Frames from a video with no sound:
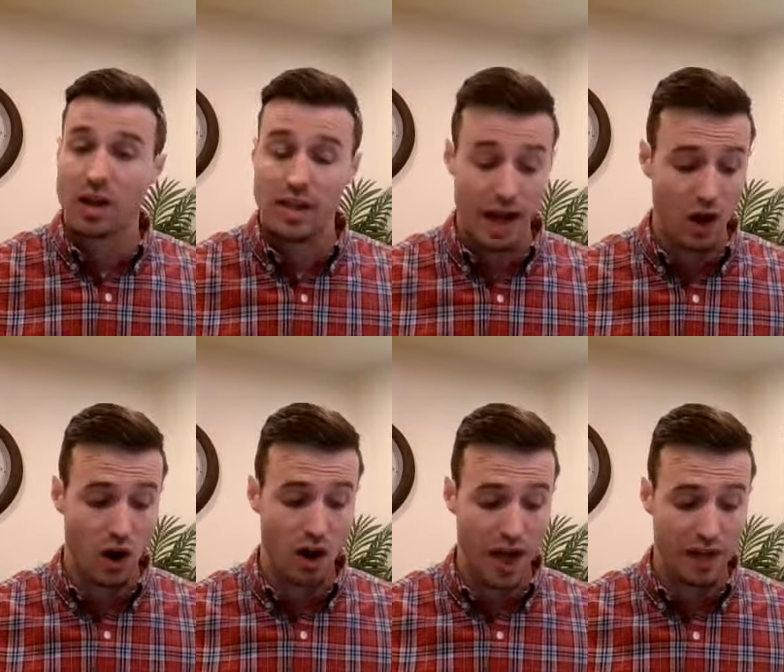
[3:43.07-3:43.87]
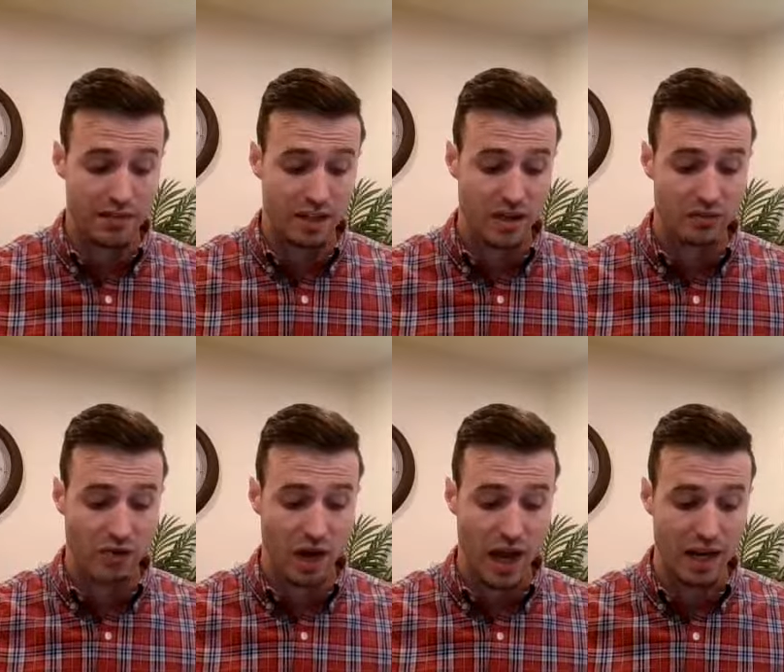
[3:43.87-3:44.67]
they are asking
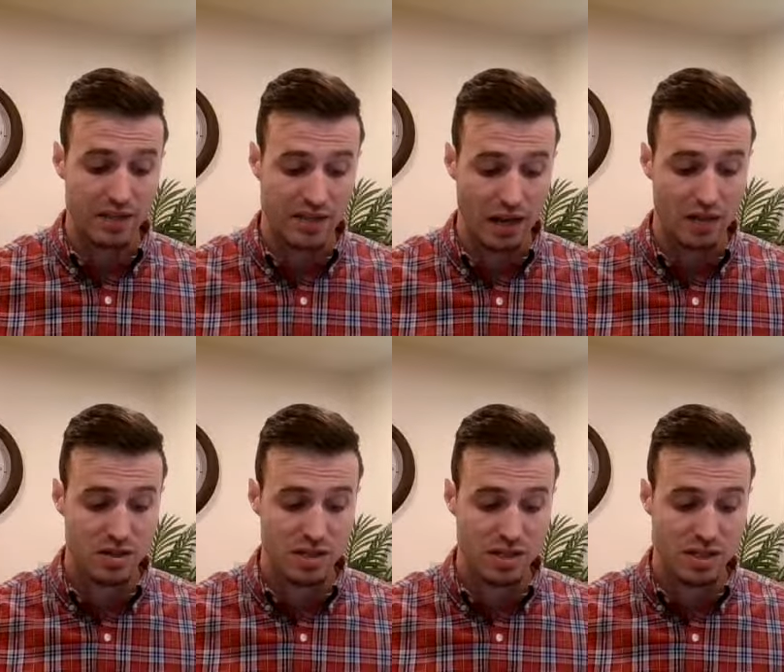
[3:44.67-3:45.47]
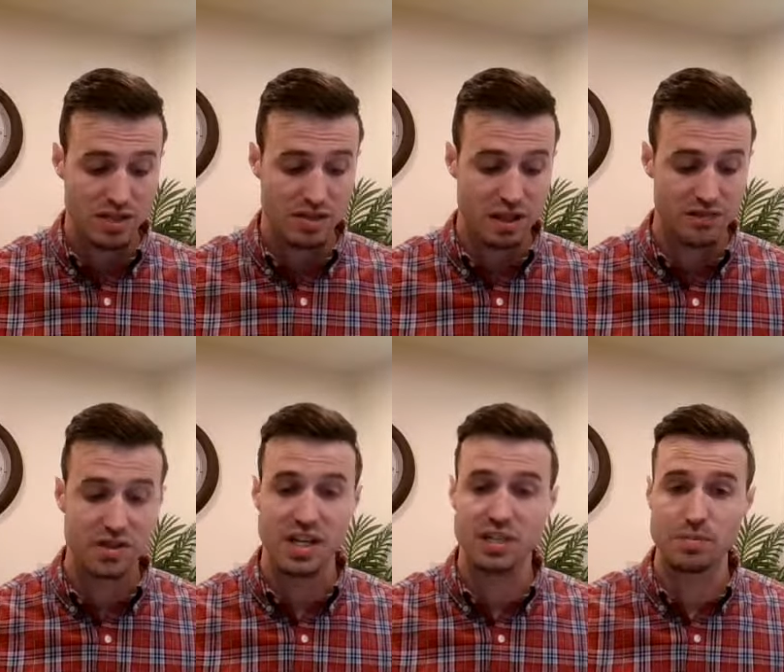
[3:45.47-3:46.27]
for a seller's assist of
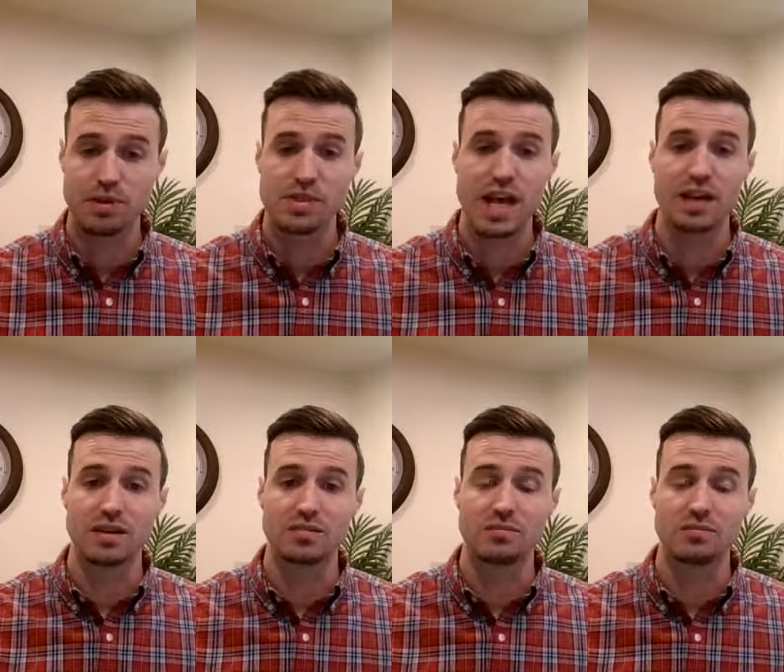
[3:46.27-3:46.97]
6%.